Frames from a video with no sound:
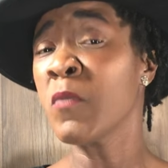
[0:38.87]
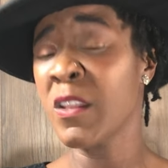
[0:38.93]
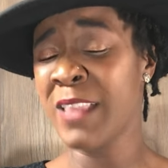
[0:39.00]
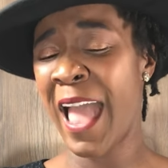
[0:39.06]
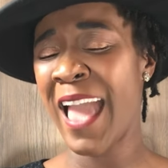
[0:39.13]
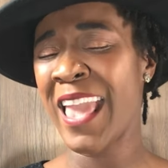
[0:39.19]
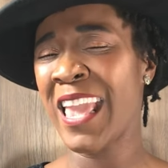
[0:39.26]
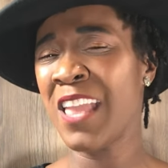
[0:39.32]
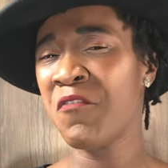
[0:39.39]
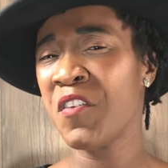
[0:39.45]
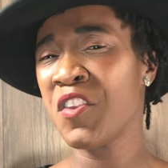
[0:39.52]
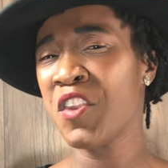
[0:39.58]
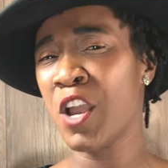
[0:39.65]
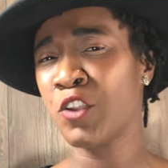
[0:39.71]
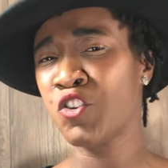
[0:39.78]
that
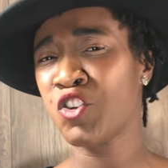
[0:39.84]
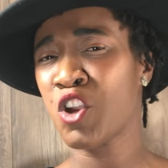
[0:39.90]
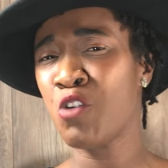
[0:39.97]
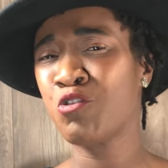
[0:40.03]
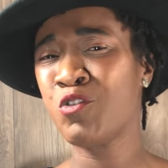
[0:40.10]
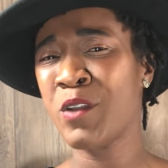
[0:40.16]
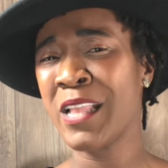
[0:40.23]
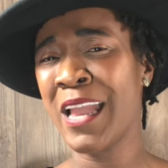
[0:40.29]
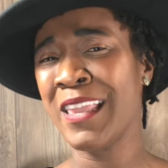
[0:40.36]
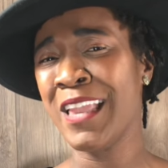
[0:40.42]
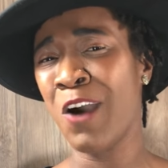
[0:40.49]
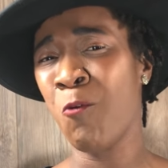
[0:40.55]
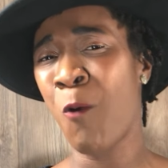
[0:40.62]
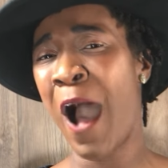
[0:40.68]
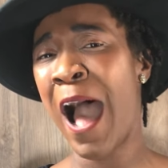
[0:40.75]
even your children and
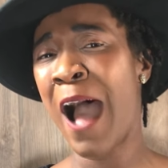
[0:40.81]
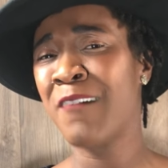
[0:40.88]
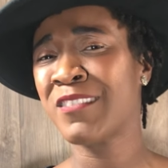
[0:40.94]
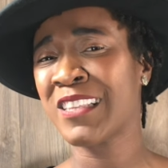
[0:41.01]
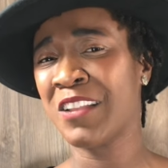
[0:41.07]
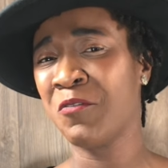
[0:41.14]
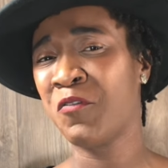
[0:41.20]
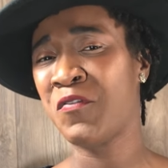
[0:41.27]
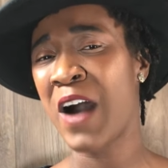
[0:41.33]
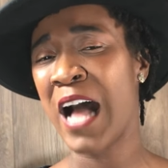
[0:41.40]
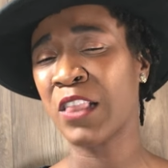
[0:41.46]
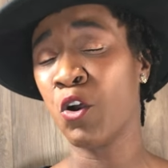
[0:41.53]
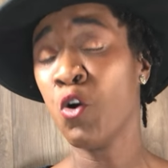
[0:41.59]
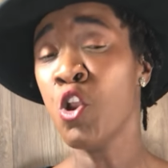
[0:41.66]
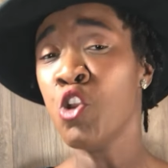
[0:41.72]
your wives can
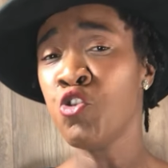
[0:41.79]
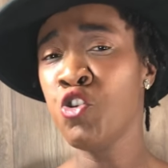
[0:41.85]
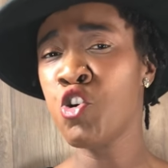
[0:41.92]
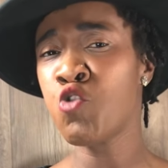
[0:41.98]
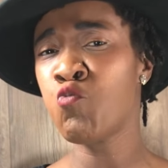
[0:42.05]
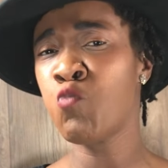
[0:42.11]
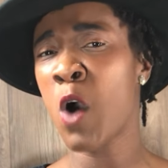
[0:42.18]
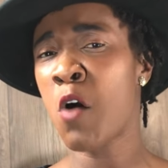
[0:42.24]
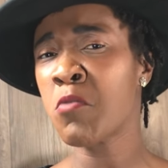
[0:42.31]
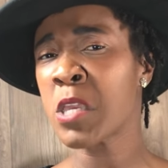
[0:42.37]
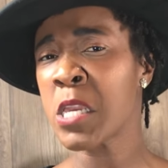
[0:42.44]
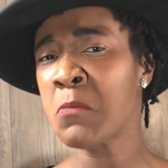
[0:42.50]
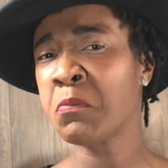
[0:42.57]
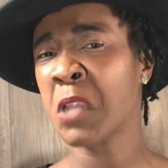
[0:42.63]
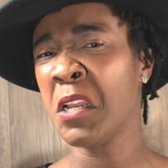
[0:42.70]
follow, you will
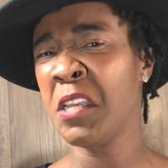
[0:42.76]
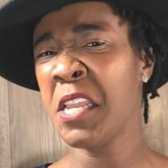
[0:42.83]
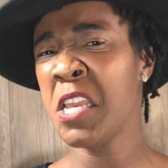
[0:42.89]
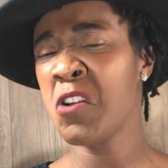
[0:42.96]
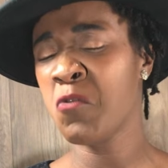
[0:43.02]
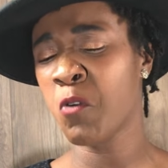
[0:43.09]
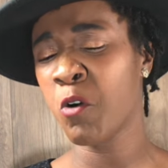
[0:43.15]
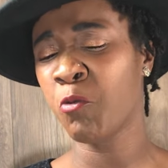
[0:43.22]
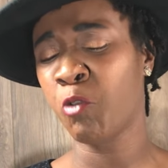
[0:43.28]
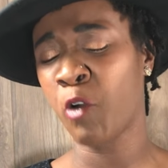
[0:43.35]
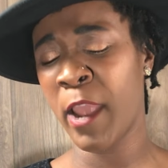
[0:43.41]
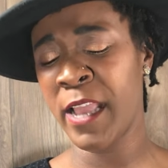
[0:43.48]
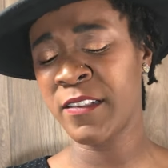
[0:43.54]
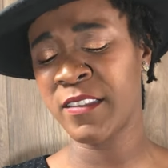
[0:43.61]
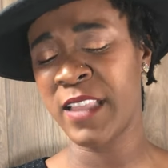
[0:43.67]
keep the Negro
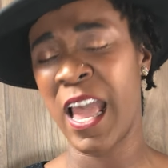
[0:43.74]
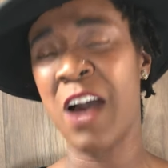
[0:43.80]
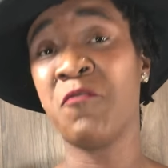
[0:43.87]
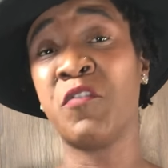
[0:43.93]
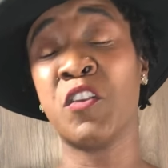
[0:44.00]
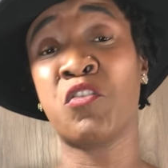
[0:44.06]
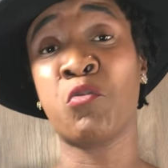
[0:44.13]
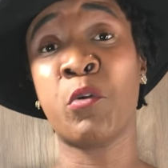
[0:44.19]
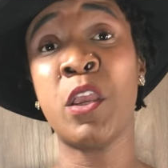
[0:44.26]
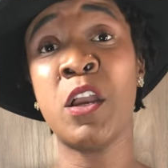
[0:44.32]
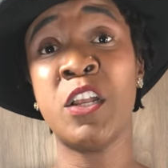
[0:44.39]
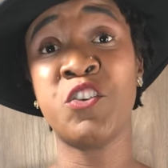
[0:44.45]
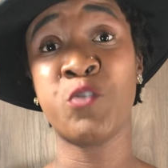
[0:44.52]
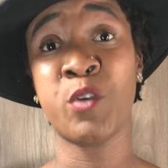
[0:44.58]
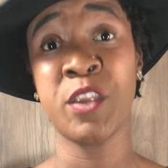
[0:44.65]
race down for
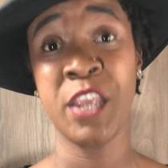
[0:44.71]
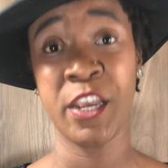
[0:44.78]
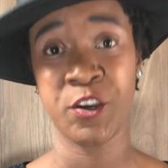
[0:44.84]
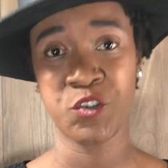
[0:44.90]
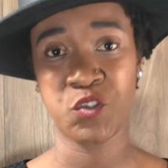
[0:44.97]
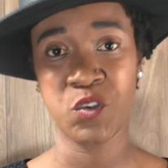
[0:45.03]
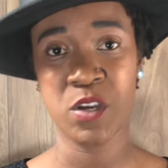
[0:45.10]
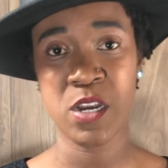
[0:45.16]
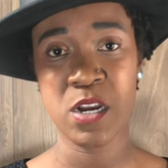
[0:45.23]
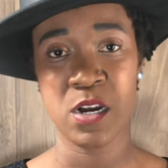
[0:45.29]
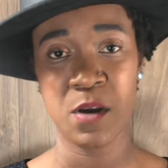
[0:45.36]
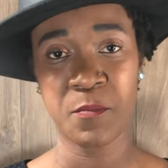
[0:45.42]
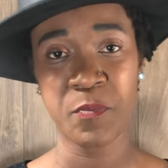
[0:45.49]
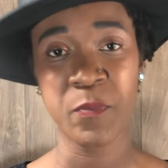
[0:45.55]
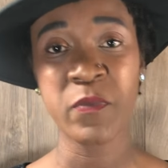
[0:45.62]
300 years to come.